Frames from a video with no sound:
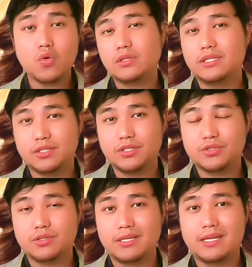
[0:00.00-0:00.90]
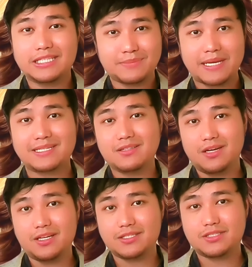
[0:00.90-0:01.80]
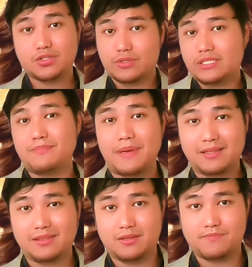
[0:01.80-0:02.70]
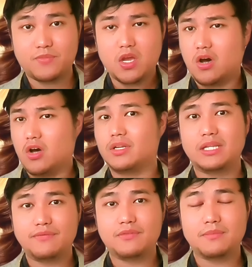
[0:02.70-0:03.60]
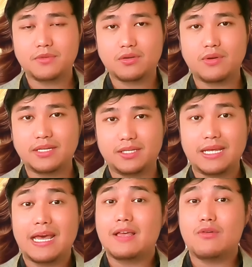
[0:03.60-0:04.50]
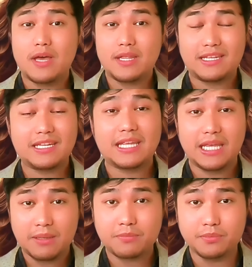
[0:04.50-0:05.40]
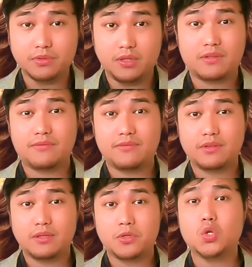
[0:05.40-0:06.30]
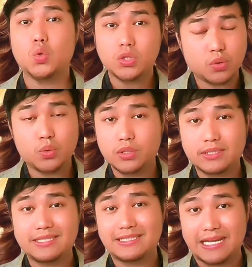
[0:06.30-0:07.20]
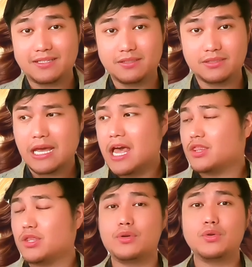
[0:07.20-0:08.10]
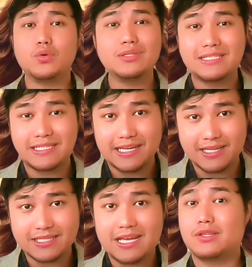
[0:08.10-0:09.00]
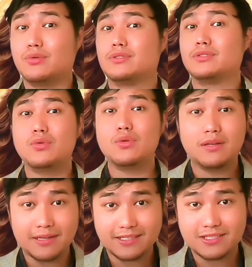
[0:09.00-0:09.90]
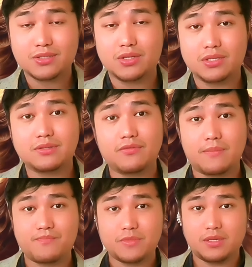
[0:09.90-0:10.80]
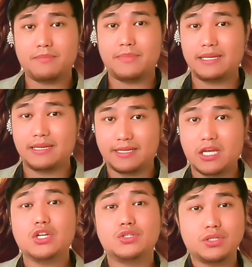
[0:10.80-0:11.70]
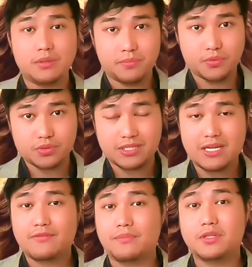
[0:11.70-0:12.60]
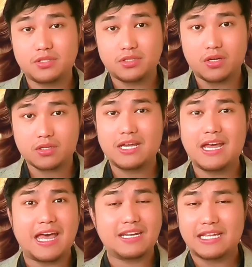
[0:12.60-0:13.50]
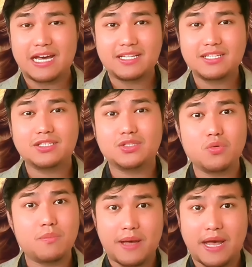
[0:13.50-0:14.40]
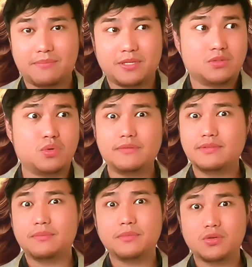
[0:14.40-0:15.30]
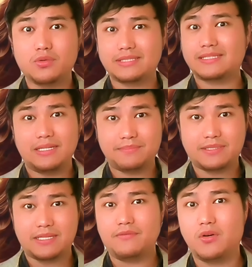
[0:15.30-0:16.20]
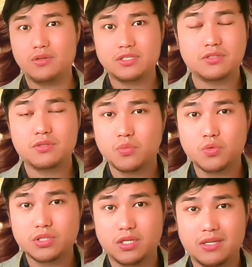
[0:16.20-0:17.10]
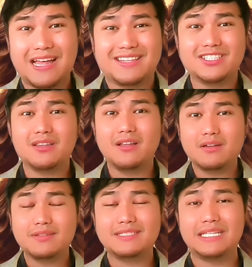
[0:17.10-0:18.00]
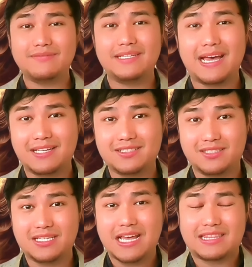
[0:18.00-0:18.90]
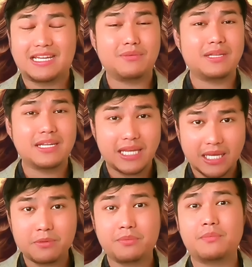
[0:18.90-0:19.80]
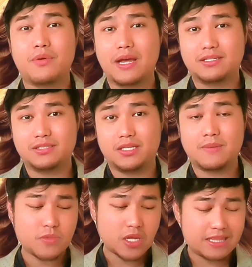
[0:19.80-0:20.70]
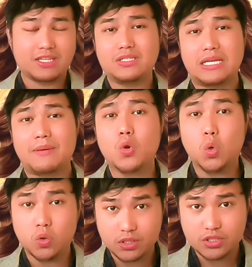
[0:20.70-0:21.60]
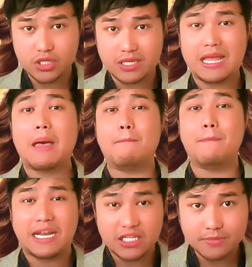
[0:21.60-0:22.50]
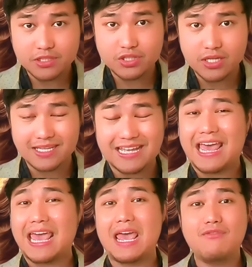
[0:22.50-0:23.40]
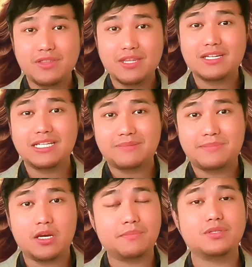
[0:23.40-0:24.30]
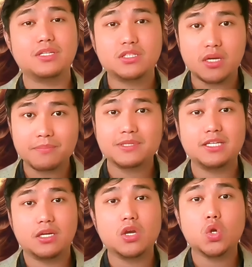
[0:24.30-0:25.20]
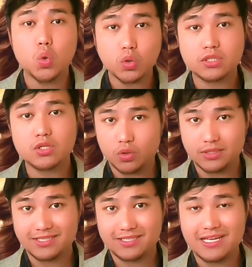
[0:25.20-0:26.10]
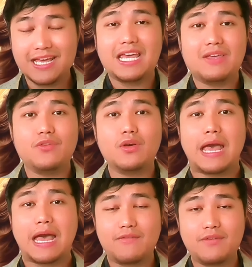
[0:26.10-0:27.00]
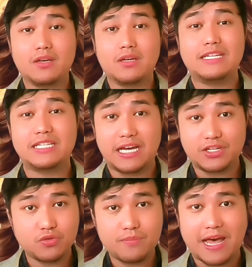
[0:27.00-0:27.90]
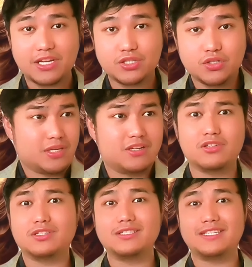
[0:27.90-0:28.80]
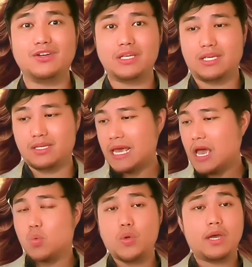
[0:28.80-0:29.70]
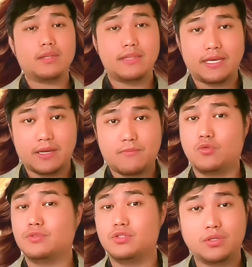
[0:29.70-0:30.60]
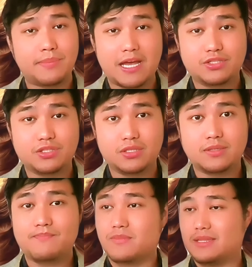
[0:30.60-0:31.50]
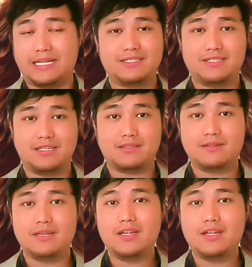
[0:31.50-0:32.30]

organization expecting us to respect them or give them the credit when they're incapable of giving them good quality standards? There were no stairs, there was no lights to get from the mainland to the boat, from the dock and that is so bad because what if some girl slips and falls into the water? There's a lot of safety hazards that you're incapable of practicing. They need to have quality check, management check, everything needs to be up to the top tier golden quality. If you're having an international pageant, you cannot just say, okay, we are there, we'll do the pageant, that's it.